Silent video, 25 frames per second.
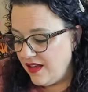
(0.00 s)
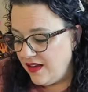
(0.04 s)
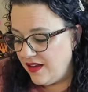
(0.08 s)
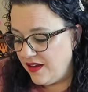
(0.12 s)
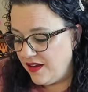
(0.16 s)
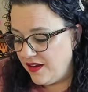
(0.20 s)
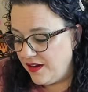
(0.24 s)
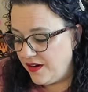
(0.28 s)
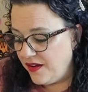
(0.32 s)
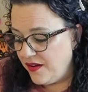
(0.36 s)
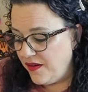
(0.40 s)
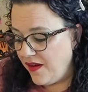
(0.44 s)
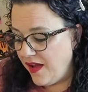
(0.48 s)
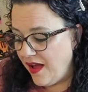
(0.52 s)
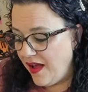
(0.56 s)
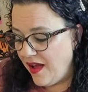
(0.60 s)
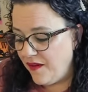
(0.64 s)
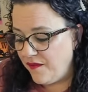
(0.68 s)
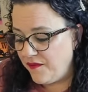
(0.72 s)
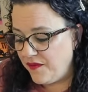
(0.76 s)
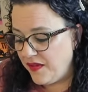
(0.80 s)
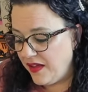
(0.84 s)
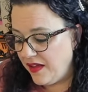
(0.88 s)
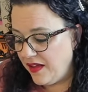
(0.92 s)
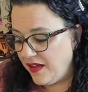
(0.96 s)
You know,
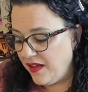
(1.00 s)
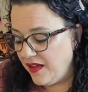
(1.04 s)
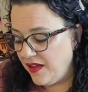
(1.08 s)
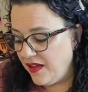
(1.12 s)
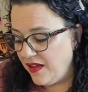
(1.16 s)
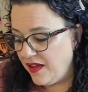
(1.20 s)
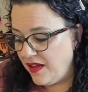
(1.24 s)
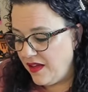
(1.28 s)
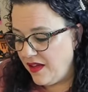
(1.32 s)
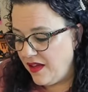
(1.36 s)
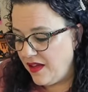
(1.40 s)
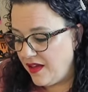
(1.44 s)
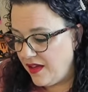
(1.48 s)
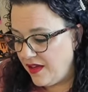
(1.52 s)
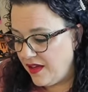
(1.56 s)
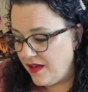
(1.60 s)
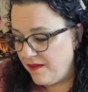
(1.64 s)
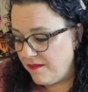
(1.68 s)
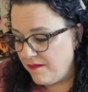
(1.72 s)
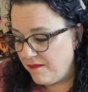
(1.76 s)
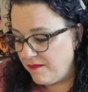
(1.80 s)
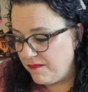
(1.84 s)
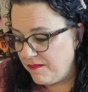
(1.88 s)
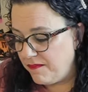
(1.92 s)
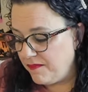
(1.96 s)
having
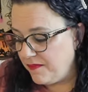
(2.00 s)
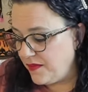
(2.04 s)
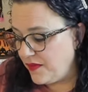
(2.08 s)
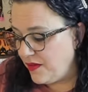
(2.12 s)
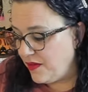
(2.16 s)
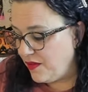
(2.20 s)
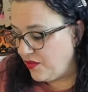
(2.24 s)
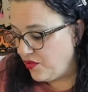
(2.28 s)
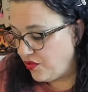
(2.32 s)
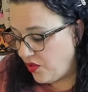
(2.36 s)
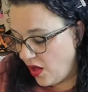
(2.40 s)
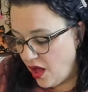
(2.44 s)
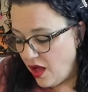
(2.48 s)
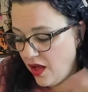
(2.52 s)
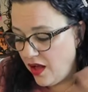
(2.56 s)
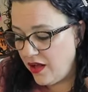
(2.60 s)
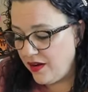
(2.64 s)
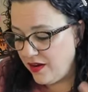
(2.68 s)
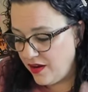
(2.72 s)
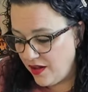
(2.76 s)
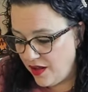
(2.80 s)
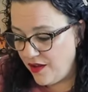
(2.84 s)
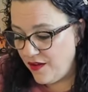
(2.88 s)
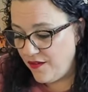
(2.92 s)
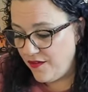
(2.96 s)
a
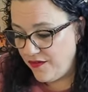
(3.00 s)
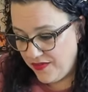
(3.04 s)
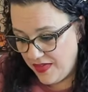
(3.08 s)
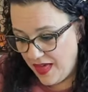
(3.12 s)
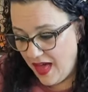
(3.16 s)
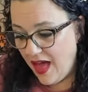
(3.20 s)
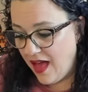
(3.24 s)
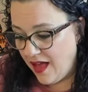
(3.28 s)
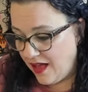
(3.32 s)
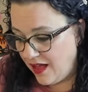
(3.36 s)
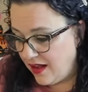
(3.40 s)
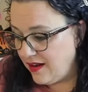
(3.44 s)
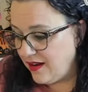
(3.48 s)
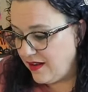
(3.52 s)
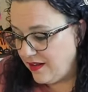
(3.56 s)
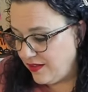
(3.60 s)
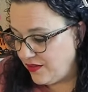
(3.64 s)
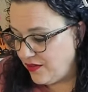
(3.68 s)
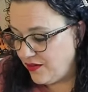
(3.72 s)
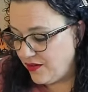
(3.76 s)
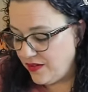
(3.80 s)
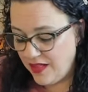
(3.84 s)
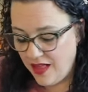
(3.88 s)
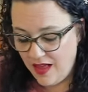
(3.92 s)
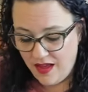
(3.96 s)
lot of that in
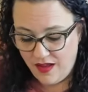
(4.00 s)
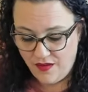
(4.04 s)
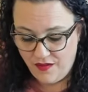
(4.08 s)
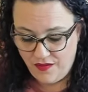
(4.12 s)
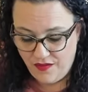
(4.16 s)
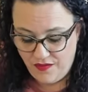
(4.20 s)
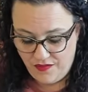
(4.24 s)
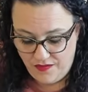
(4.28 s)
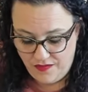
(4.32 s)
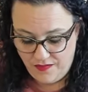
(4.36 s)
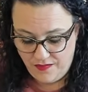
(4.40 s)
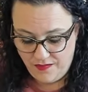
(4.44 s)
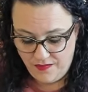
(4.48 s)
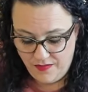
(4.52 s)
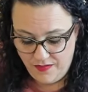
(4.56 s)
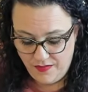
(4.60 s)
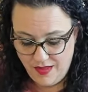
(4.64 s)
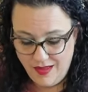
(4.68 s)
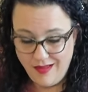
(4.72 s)
their life.